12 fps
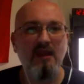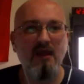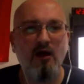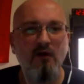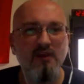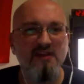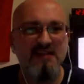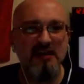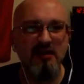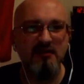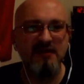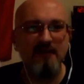all these
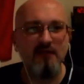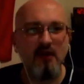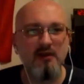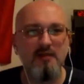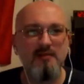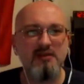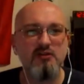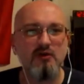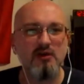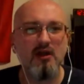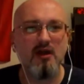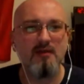years I've not really been
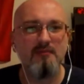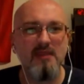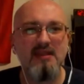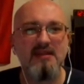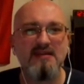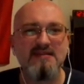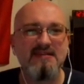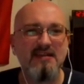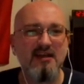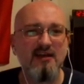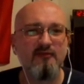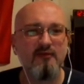doing a lot of media
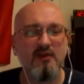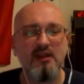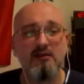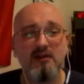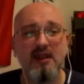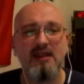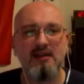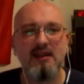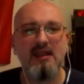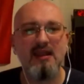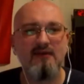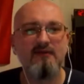stuff. But here
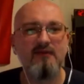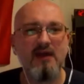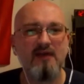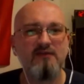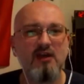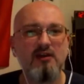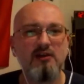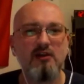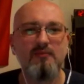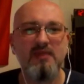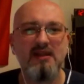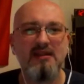lately, I've I've done a
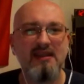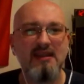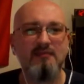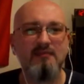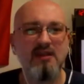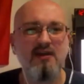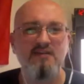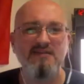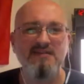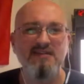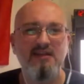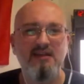little bit again
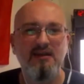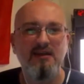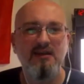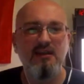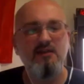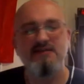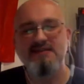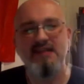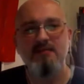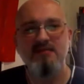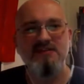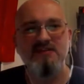because, you know,
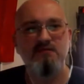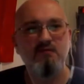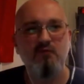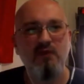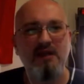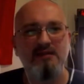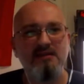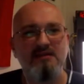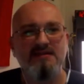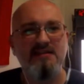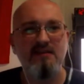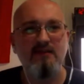same as when I did
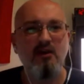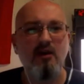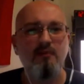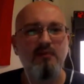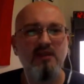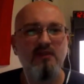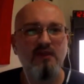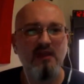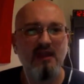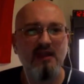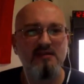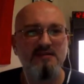the CVRP
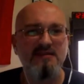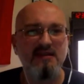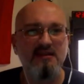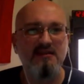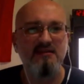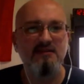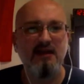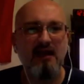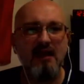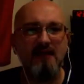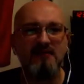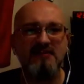thing. I just think uh,
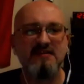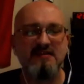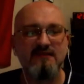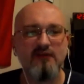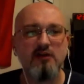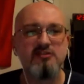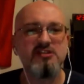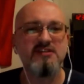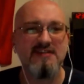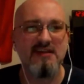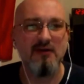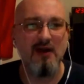I have a sense of
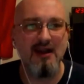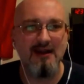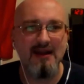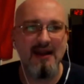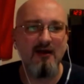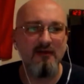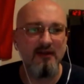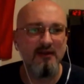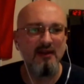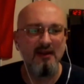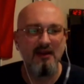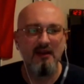urgency right now that
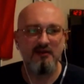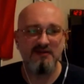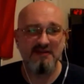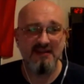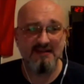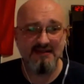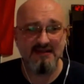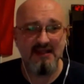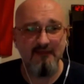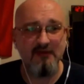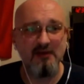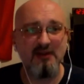there's things that
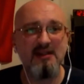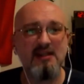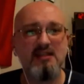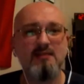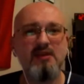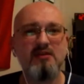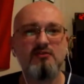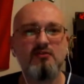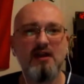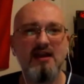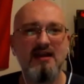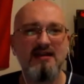definitely need to be
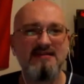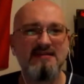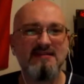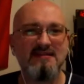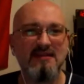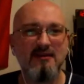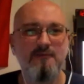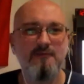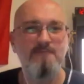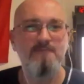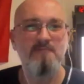addressed. So.